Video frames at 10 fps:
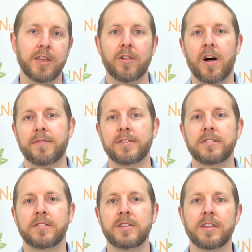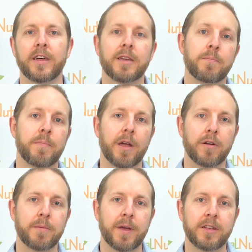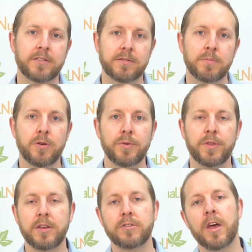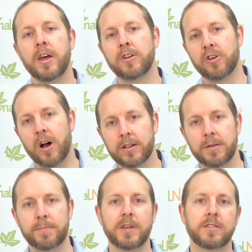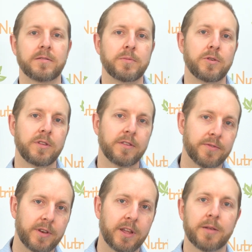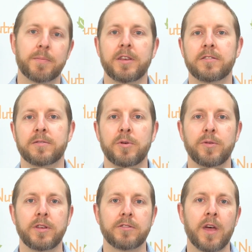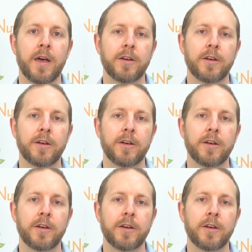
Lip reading: You'll often see like berry-based smoothies, chocolate-based smoothies, vanilla-based smoothies.